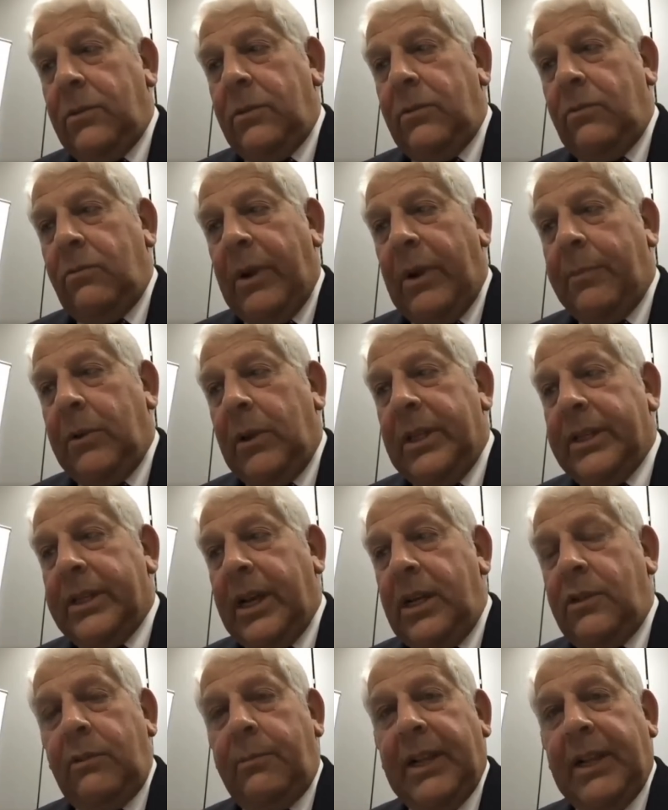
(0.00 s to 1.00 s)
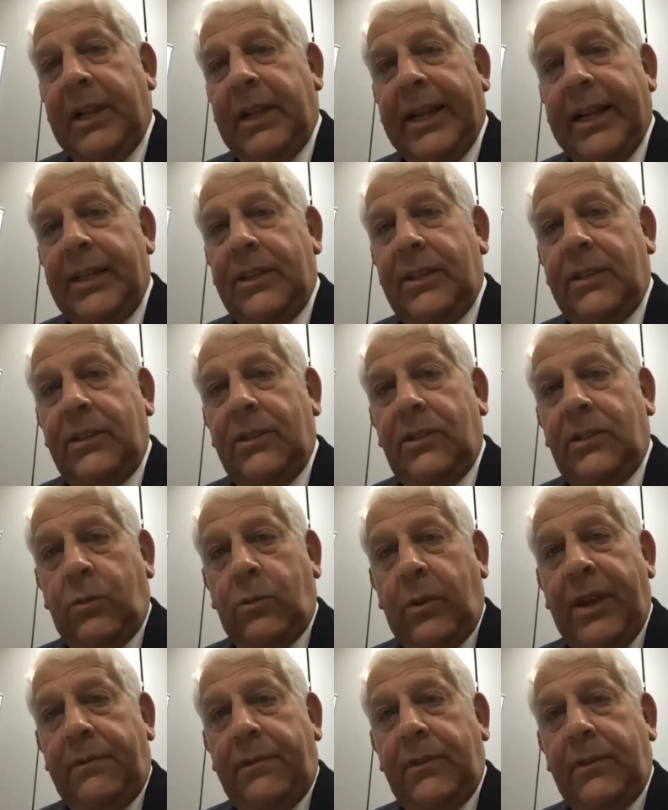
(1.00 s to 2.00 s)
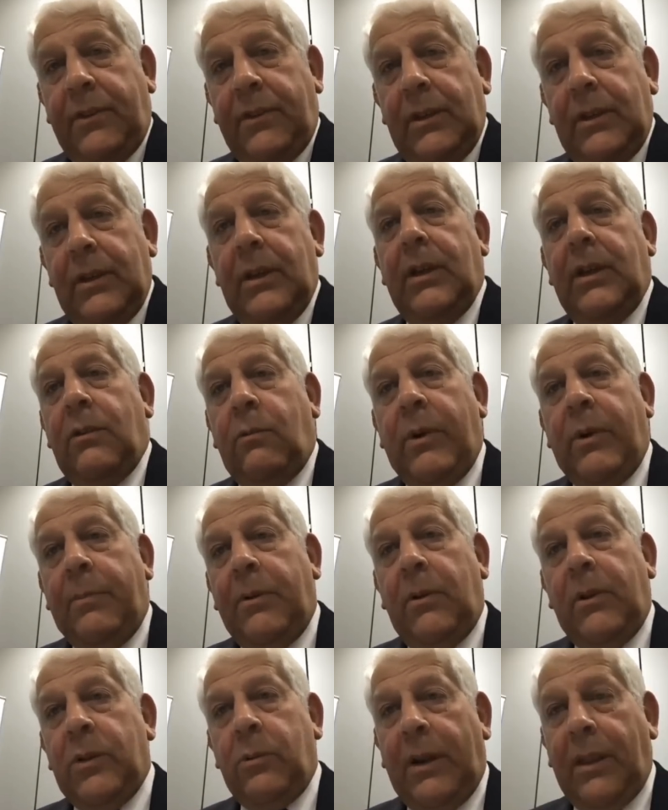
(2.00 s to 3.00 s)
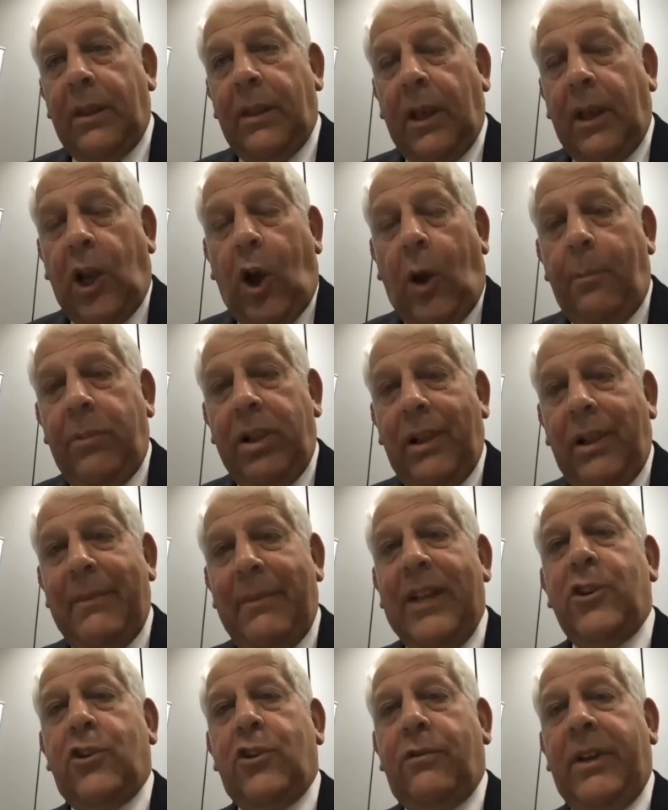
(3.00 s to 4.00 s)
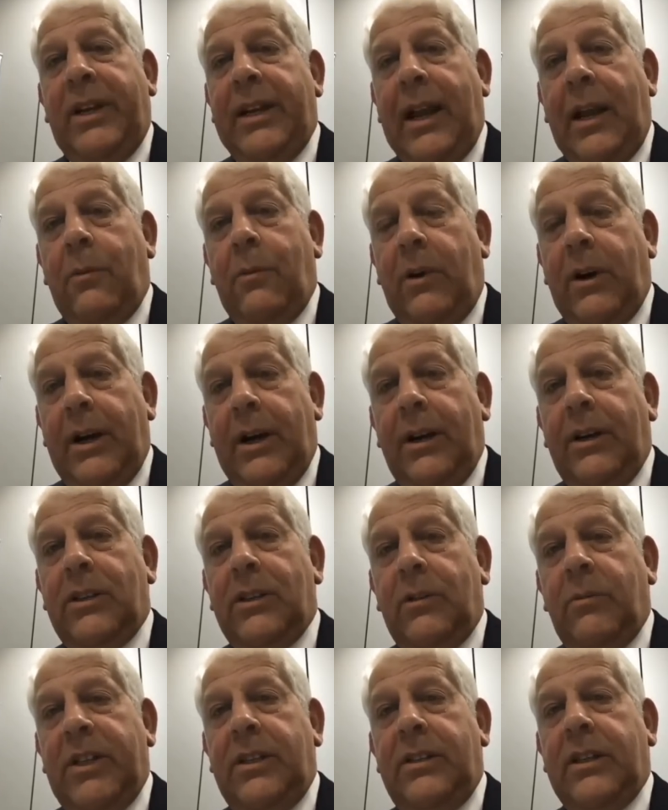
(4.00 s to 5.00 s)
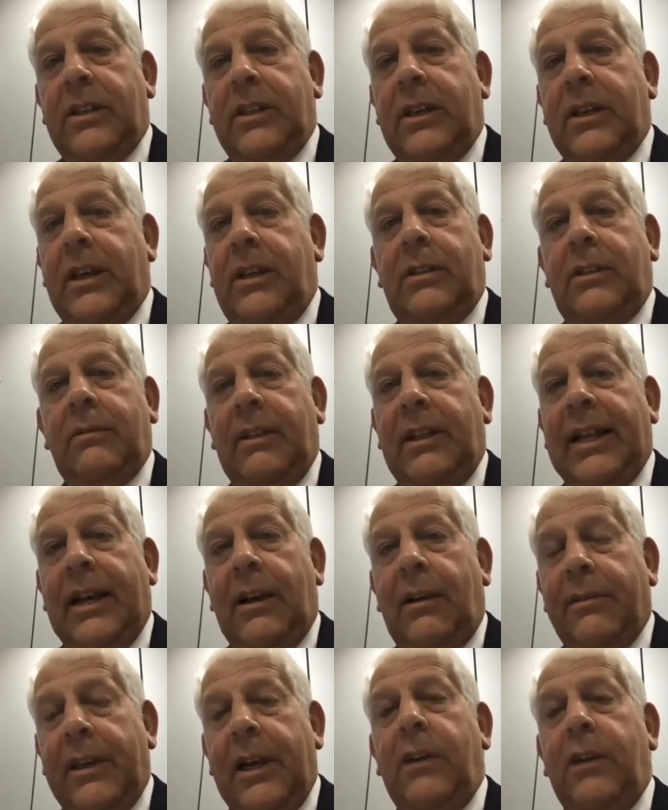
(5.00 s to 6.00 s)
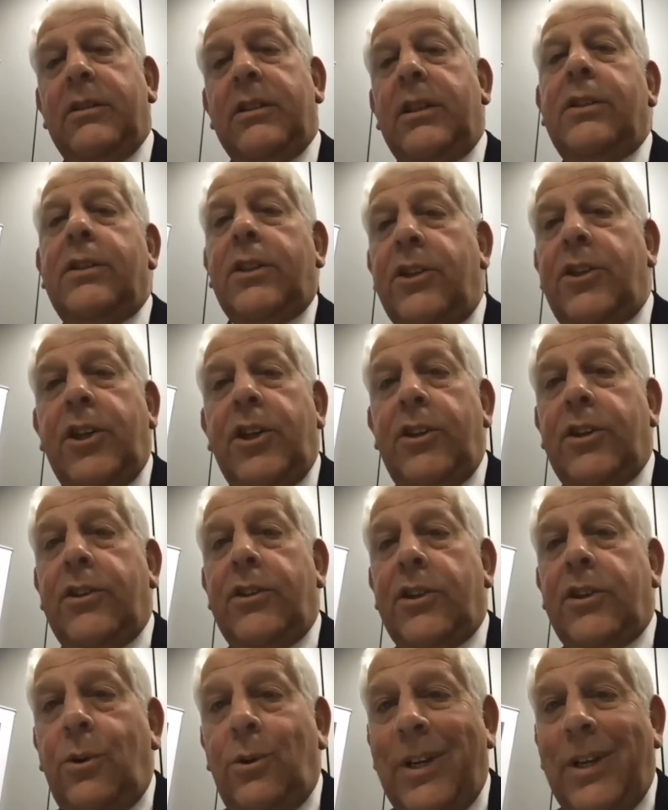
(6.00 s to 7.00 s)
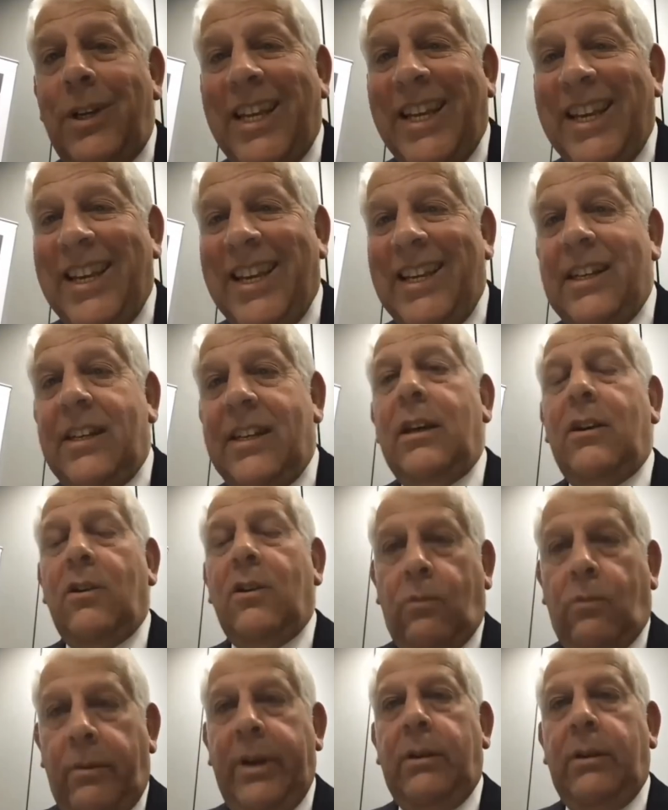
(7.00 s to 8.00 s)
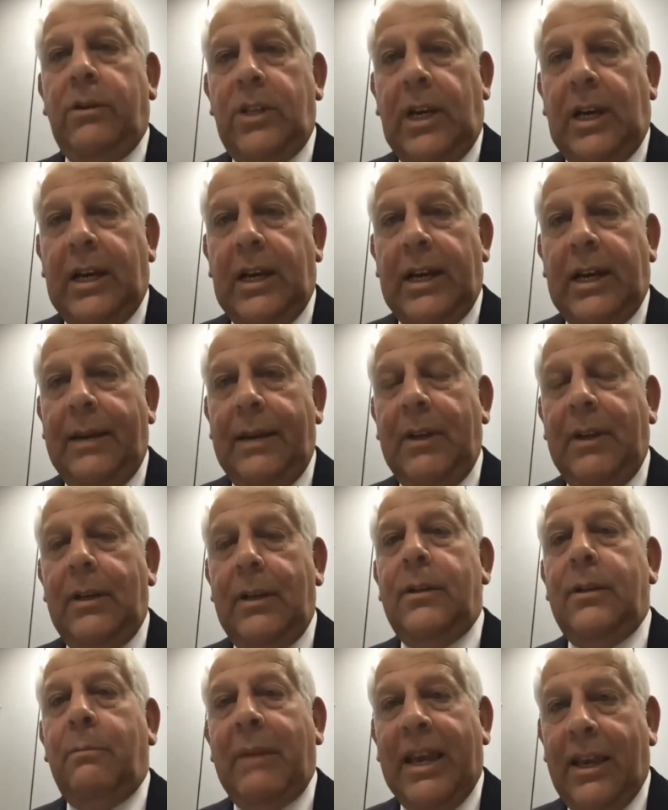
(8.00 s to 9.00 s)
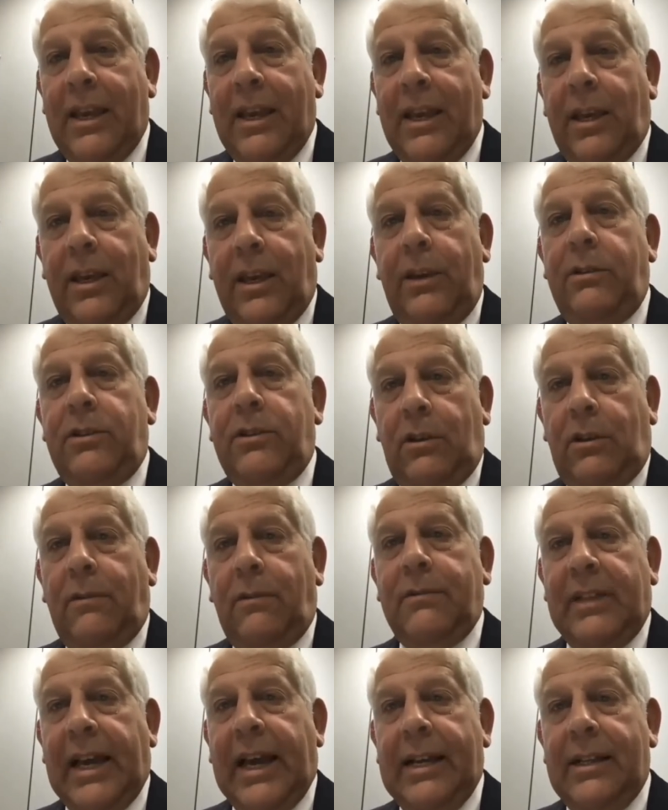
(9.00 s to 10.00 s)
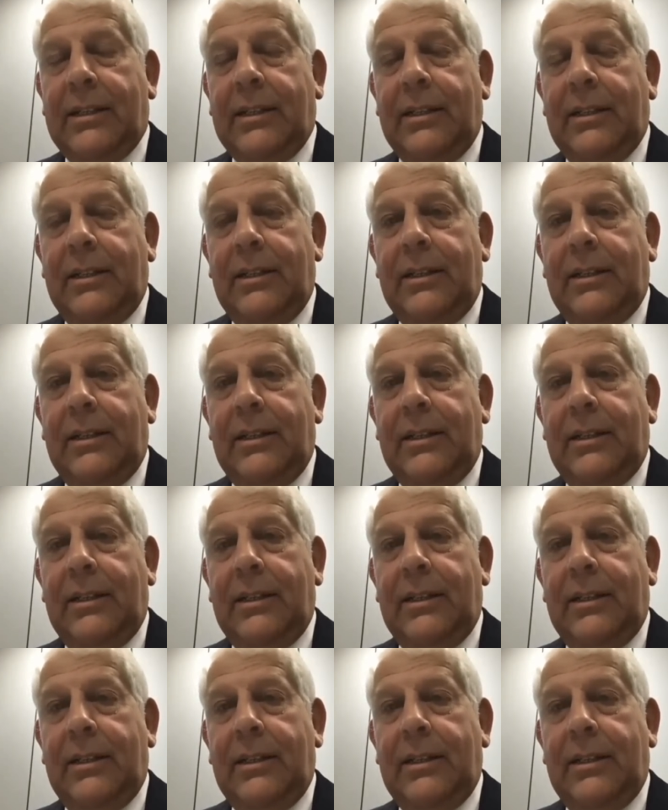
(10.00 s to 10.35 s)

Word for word: Ripple is going to replace SWIFT. Ripple is one of the complementary networks, which is going to allow those institutions who need real time to make use of that.